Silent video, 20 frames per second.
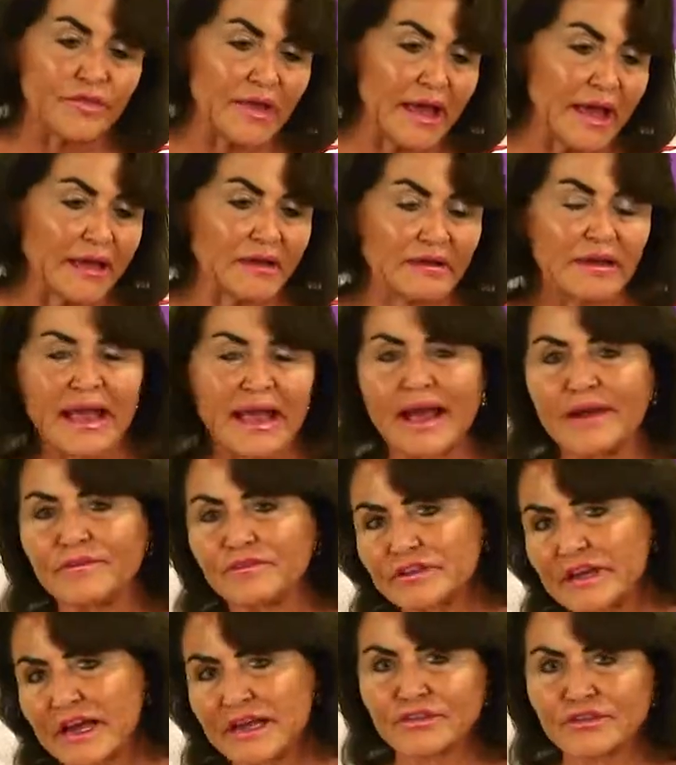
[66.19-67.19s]
that
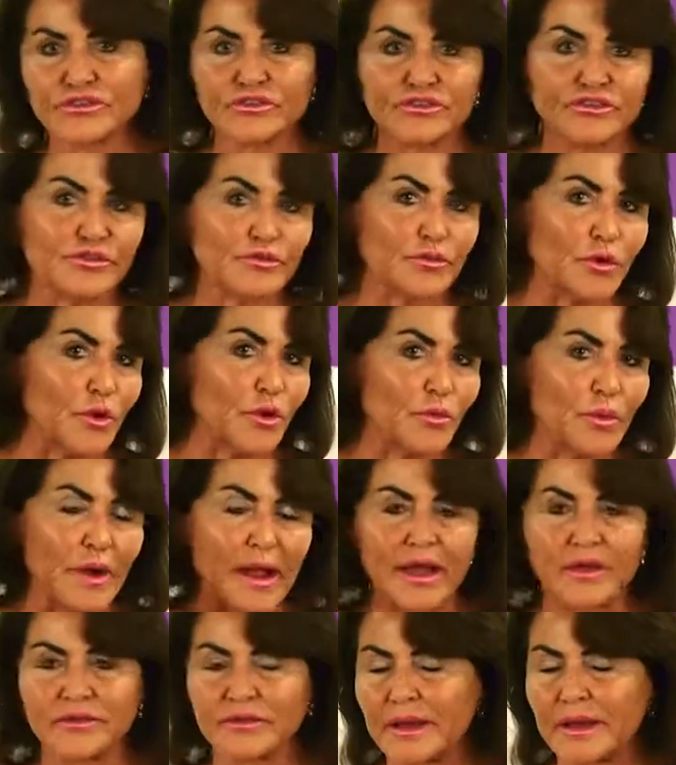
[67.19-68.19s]
advertisers throw
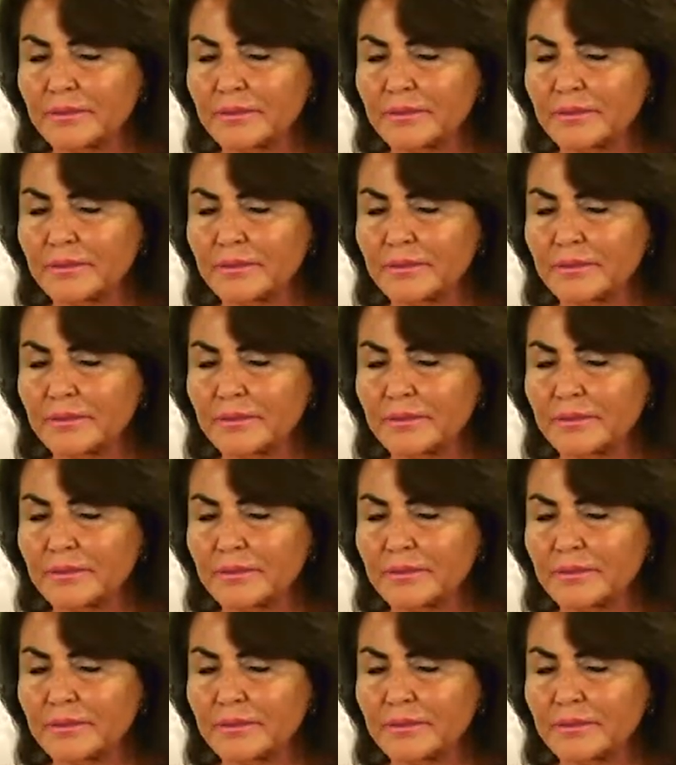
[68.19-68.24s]
around.